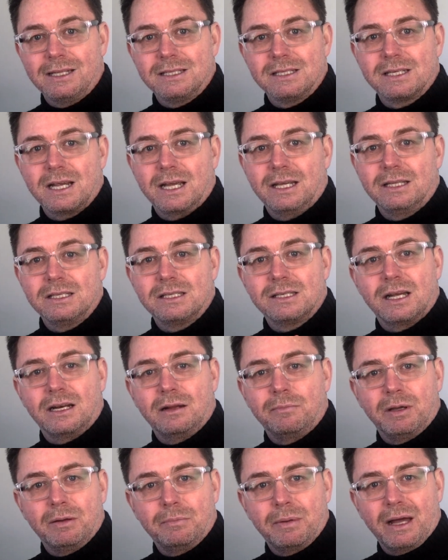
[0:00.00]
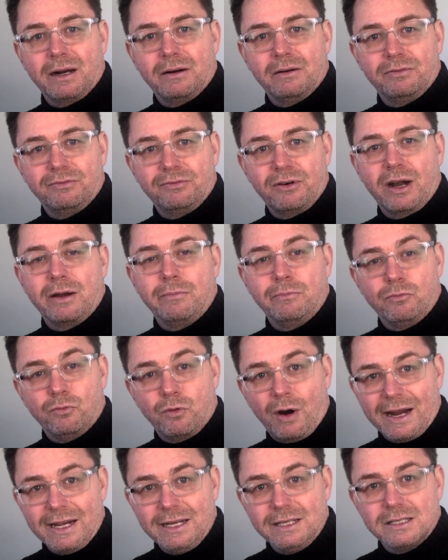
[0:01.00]
and say this is going to be about our frame
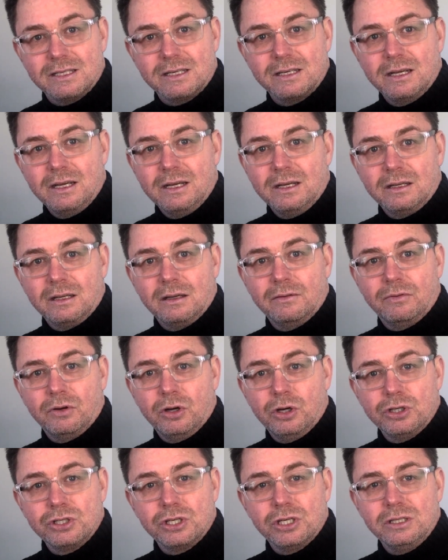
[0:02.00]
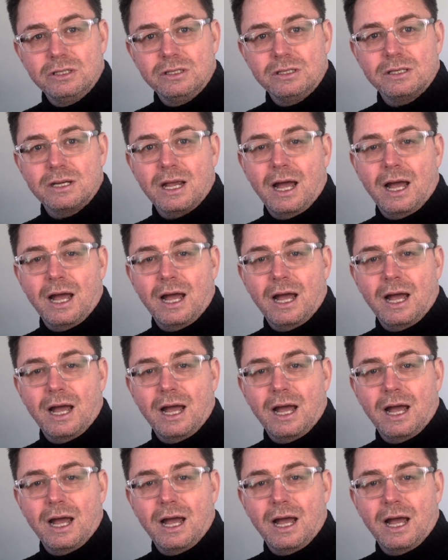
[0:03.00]
rate conversions.